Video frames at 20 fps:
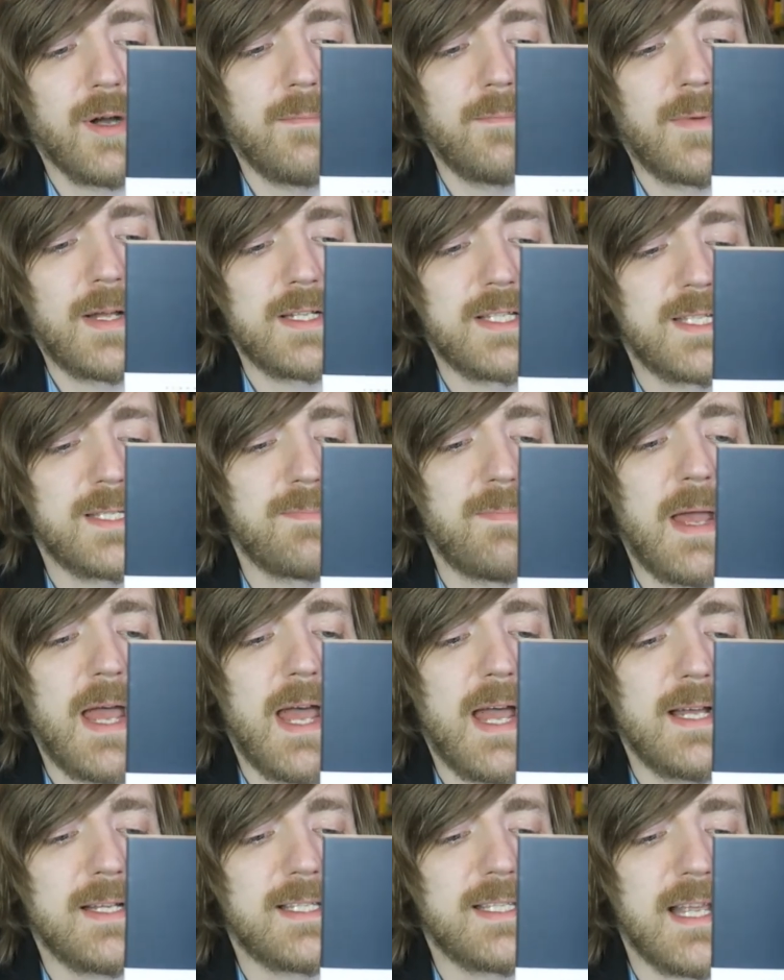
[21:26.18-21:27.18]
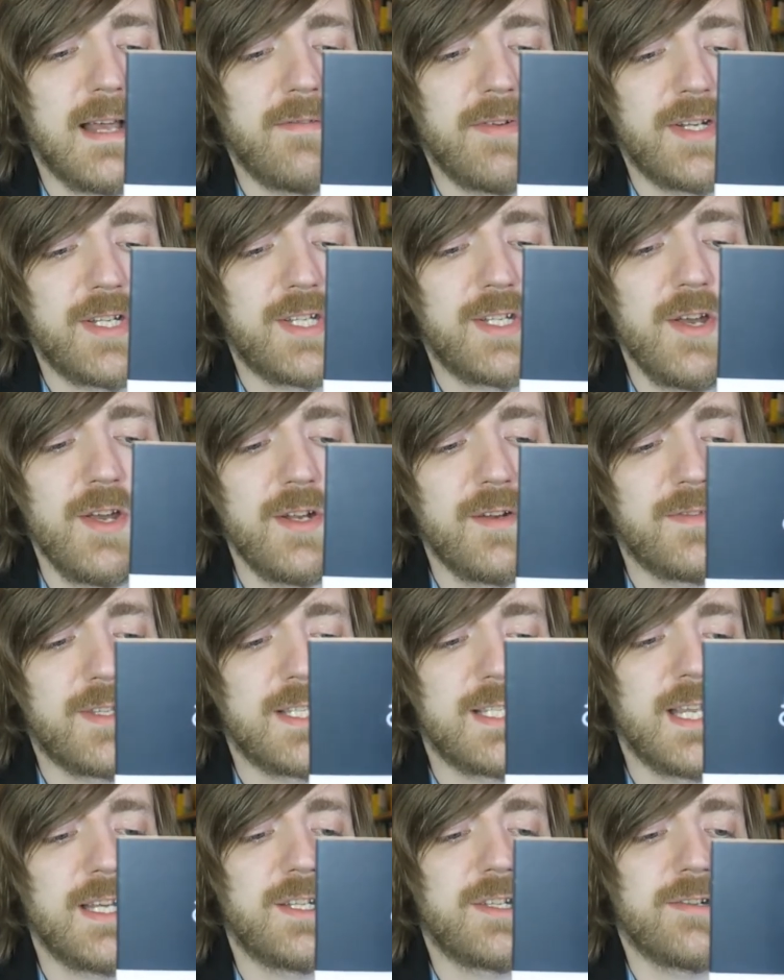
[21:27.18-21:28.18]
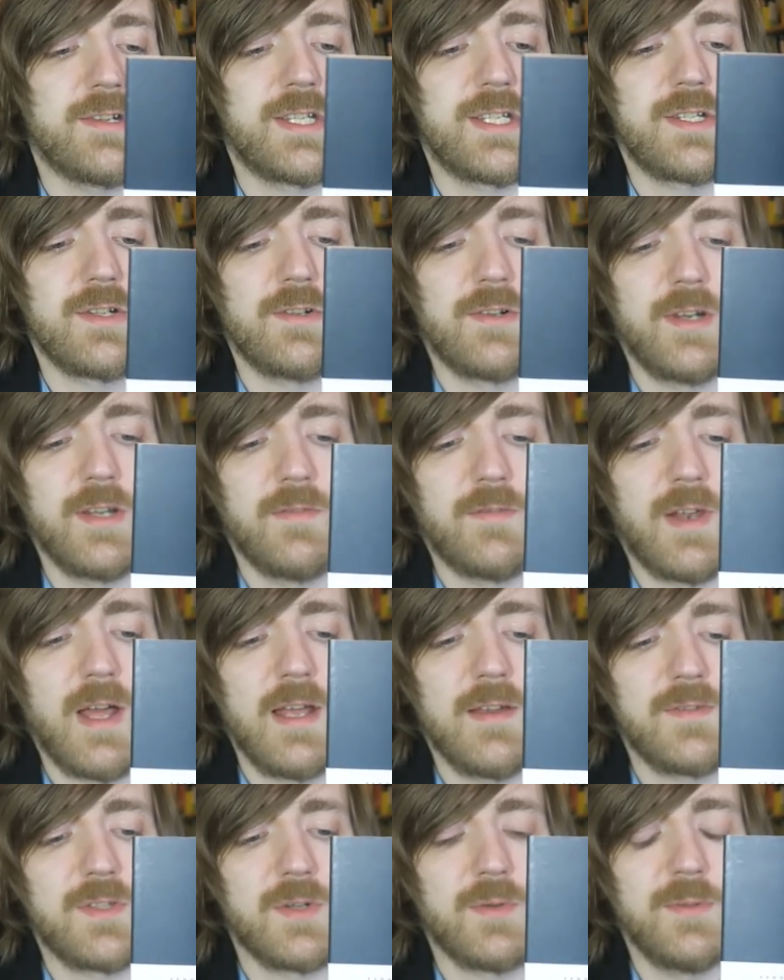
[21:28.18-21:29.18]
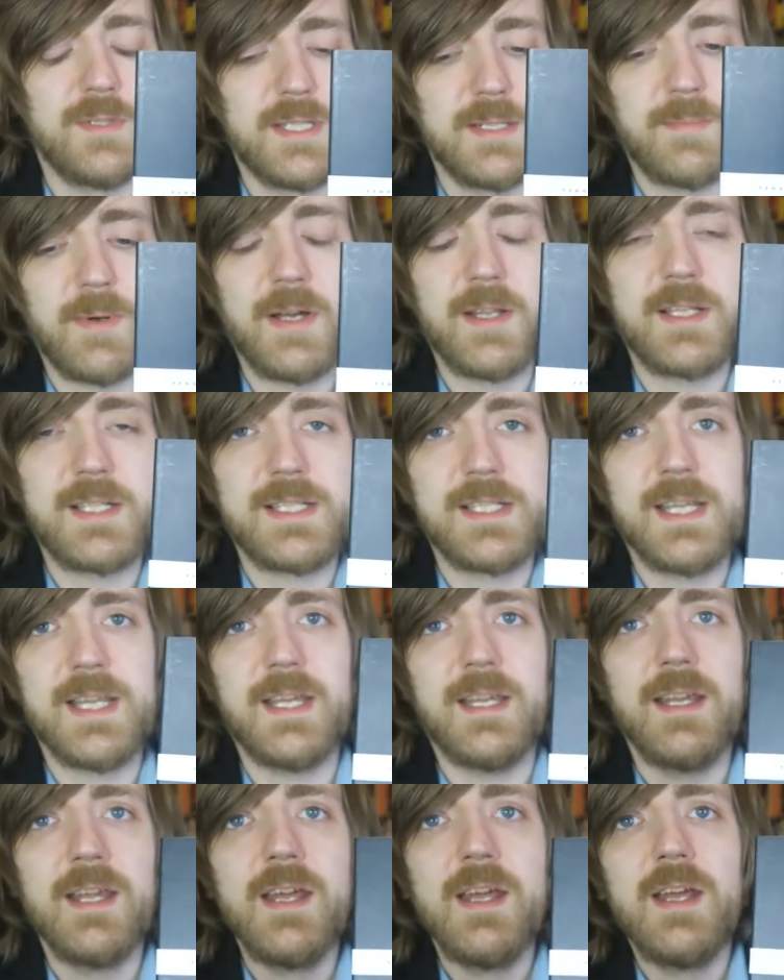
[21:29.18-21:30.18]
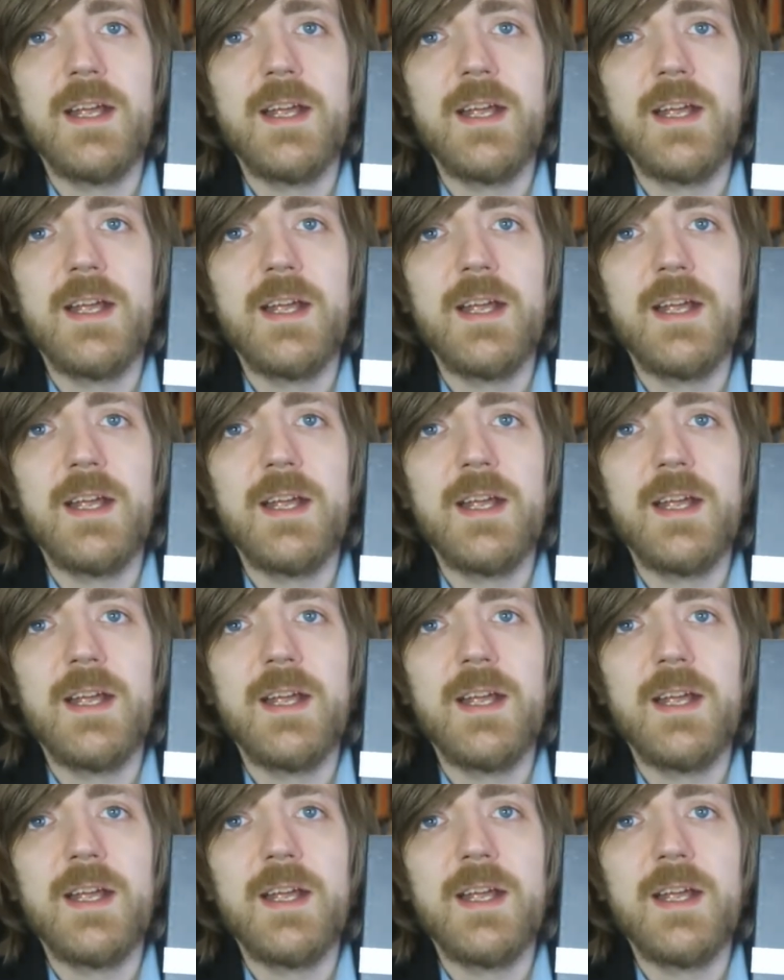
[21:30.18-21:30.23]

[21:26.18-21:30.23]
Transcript: Conrad's spare, savage, turn of the century story of lives haunted by the sea.